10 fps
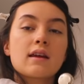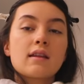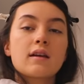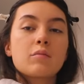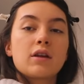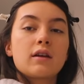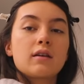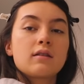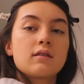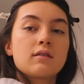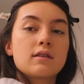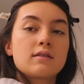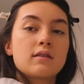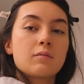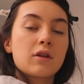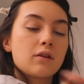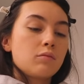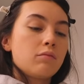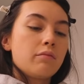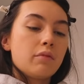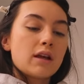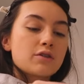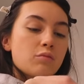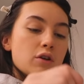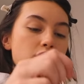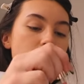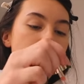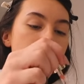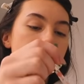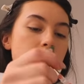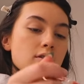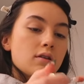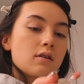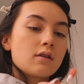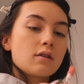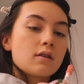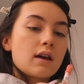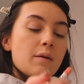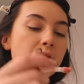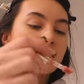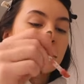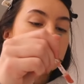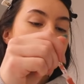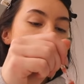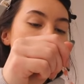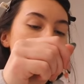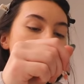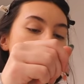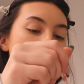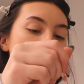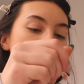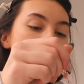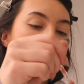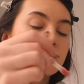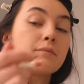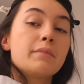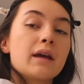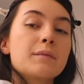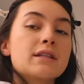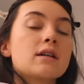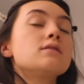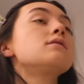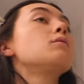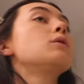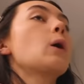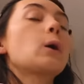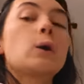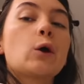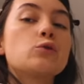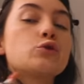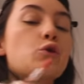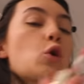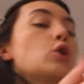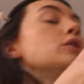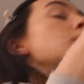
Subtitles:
I like blending. This is like my little blush brush that I use. And apparently this is like super pigmented, so we're not gonna go strong.